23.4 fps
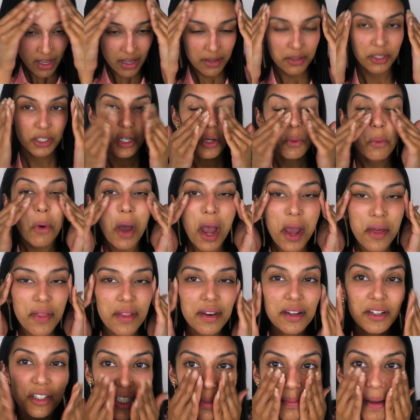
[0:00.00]
just gonna work it
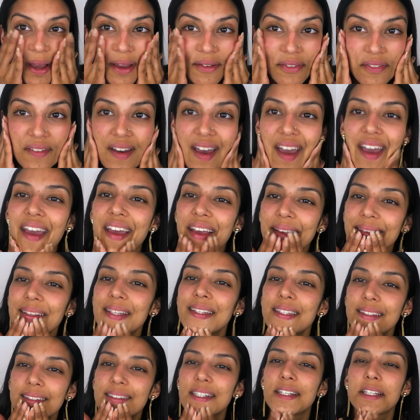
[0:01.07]
into my
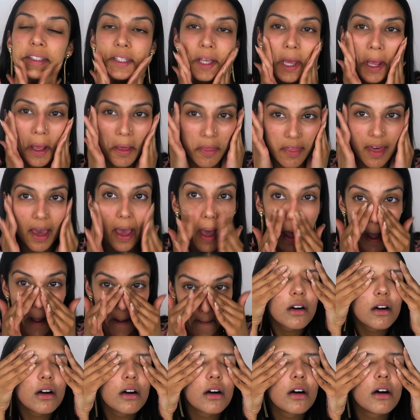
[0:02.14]
face, just like
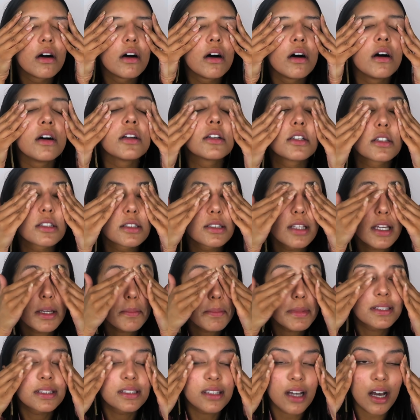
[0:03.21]
that. Oh, just like
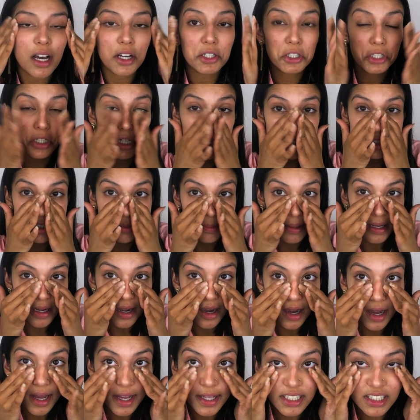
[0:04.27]
massaging it into my
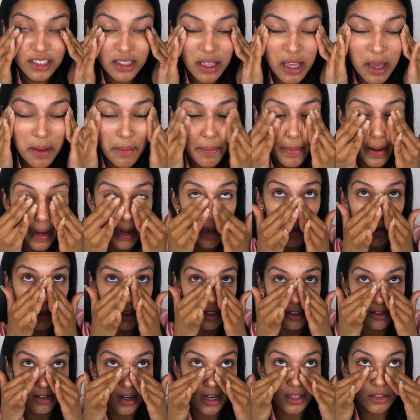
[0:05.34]
eyes and my
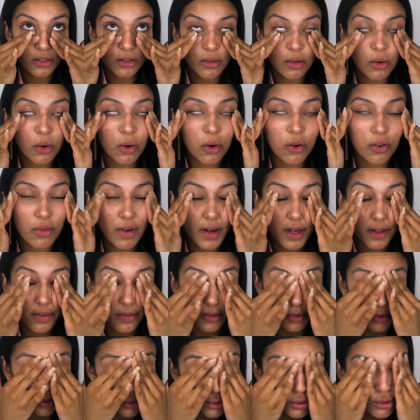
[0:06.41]
under eyes already
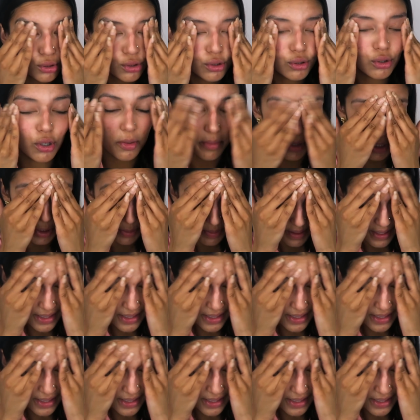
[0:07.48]
feels so much